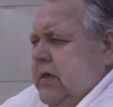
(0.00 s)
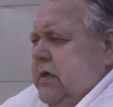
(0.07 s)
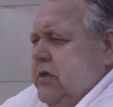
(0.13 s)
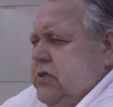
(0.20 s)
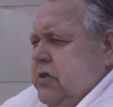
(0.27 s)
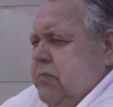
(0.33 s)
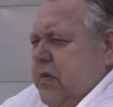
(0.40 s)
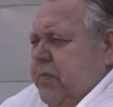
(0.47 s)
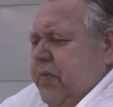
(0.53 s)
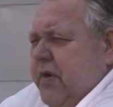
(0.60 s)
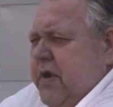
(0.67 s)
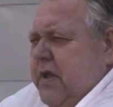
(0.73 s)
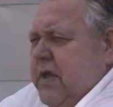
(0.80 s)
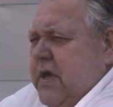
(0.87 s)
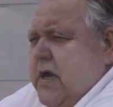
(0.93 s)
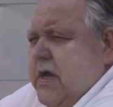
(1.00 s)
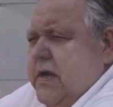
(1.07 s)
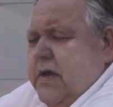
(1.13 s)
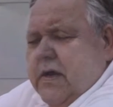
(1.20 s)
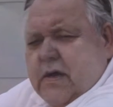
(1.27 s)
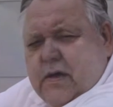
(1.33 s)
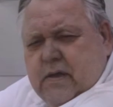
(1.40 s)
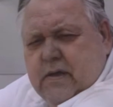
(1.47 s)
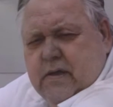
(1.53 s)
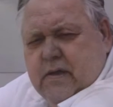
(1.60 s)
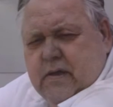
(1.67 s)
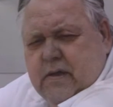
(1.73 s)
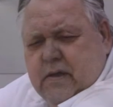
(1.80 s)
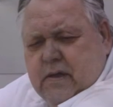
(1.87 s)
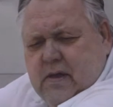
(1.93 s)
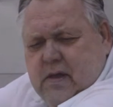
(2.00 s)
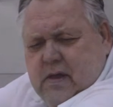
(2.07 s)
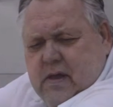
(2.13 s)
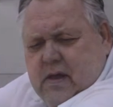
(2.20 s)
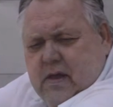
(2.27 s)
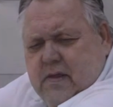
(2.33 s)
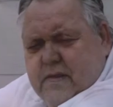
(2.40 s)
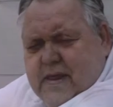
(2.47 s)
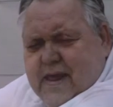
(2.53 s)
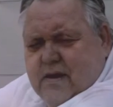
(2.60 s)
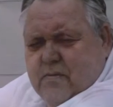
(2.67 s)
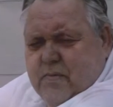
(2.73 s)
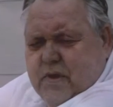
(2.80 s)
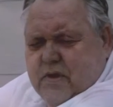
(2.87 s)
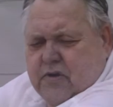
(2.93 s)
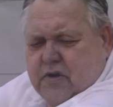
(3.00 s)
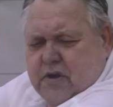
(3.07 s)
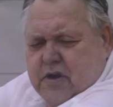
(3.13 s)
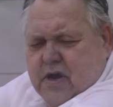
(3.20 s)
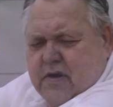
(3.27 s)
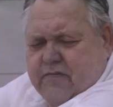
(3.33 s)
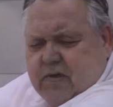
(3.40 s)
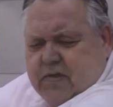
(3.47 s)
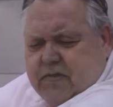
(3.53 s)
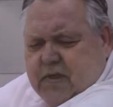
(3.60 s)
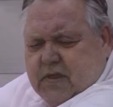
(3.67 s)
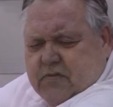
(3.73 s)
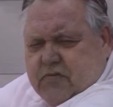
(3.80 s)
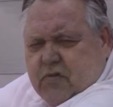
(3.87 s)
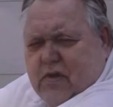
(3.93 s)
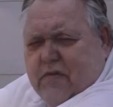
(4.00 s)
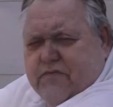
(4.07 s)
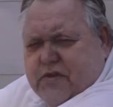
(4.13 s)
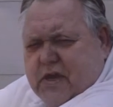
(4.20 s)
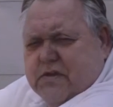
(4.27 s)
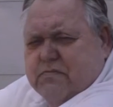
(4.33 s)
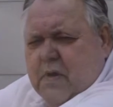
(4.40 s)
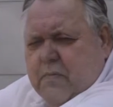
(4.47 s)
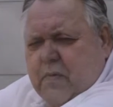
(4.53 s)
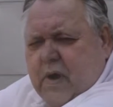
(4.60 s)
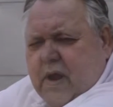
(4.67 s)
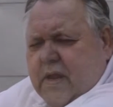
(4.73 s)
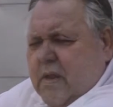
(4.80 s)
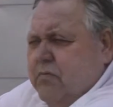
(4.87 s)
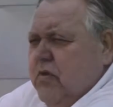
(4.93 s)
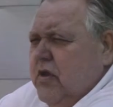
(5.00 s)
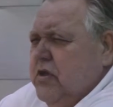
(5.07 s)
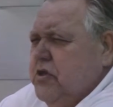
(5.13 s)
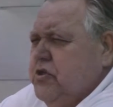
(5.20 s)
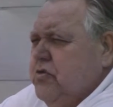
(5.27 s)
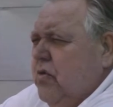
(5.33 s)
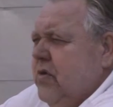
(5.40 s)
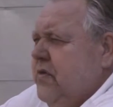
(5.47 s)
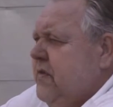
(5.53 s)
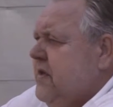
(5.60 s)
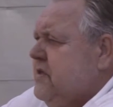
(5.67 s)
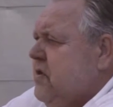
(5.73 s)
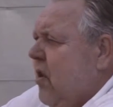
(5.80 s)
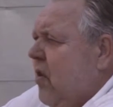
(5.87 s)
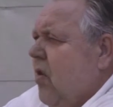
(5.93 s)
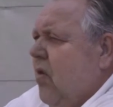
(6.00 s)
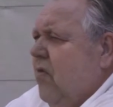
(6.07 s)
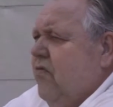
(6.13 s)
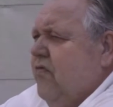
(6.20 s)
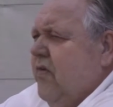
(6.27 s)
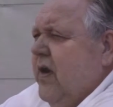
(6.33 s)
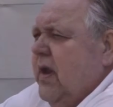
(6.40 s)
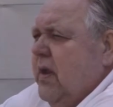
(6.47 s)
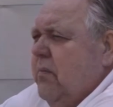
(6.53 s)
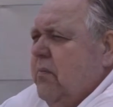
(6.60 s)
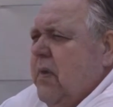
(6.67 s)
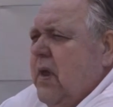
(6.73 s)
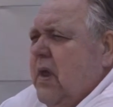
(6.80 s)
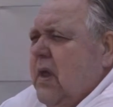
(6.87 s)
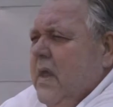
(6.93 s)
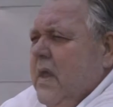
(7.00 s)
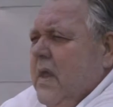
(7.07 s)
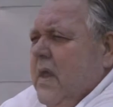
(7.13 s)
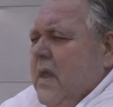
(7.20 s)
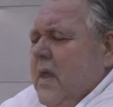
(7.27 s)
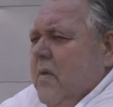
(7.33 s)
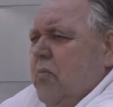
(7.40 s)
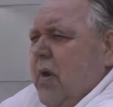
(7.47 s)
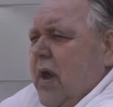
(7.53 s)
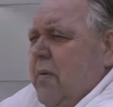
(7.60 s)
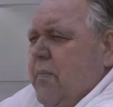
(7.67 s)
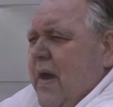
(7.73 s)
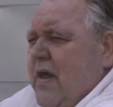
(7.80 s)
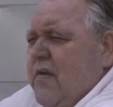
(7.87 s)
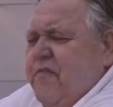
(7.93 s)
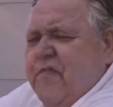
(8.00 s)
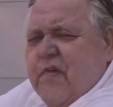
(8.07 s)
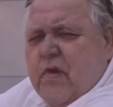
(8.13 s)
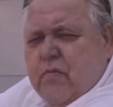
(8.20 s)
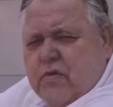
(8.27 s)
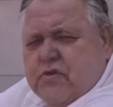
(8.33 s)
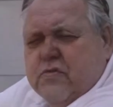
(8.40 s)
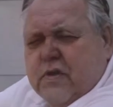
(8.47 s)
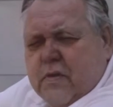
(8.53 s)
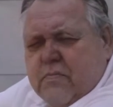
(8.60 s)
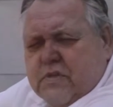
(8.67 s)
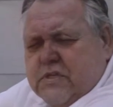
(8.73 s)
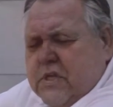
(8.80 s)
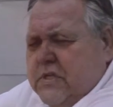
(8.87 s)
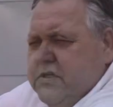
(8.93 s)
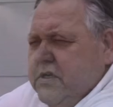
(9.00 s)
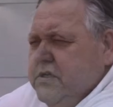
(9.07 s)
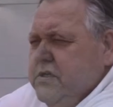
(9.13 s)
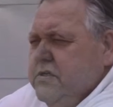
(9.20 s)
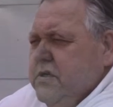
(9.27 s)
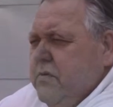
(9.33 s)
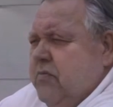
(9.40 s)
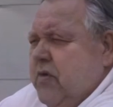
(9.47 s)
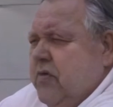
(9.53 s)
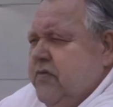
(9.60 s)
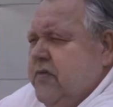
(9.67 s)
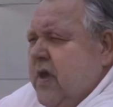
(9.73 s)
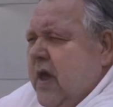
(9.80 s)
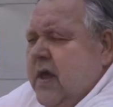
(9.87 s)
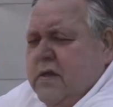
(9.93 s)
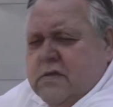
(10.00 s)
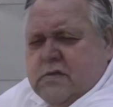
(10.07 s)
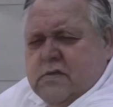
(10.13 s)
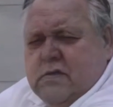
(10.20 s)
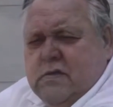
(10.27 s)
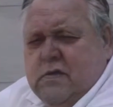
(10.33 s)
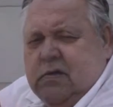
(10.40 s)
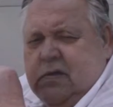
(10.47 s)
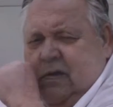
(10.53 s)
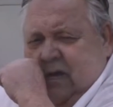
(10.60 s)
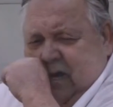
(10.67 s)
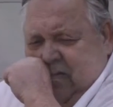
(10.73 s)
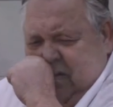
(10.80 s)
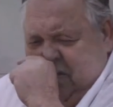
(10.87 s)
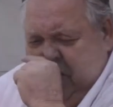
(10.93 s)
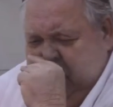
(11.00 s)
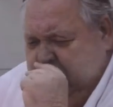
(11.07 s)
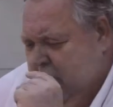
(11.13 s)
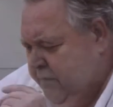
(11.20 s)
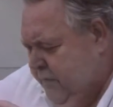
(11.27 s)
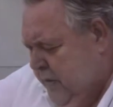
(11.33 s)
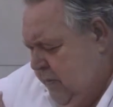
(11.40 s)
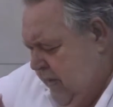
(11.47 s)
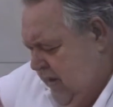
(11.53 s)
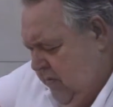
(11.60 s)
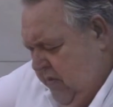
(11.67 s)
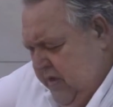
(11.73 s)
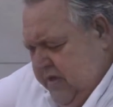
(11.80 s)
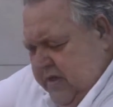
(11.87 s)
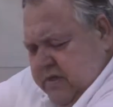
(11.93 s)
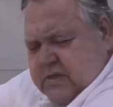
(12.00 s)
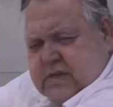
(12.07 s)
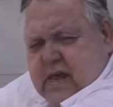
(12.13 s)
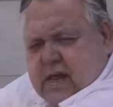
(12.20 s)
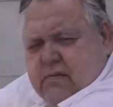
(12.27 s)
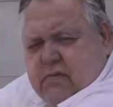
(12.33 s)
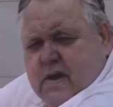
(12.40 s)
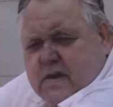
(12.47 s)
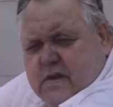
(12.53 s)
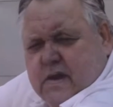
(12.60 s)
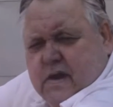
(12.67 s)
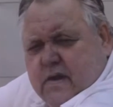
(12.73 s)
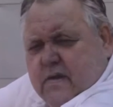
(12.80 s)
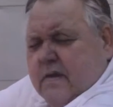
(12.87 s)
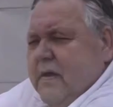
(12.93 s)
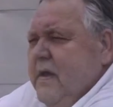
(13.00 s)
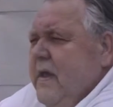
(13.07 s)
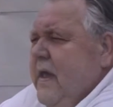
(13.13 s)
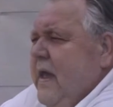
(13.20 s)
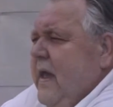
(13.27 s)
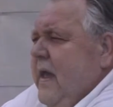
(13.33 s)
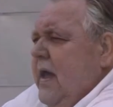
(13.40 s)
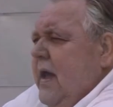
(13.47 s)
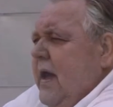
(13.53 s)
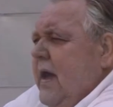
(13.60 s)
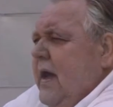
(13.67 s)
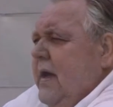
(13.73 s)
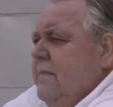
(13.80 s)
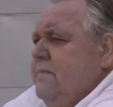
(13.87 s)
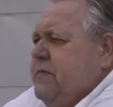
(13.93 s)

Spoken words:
Should be pretty good. That'll be good enough, I think. So I've changed my mind. I'm going to shorten this whole frame by about a foot, which will give me 6 inches on both sides, which is roughly about where it's at right there.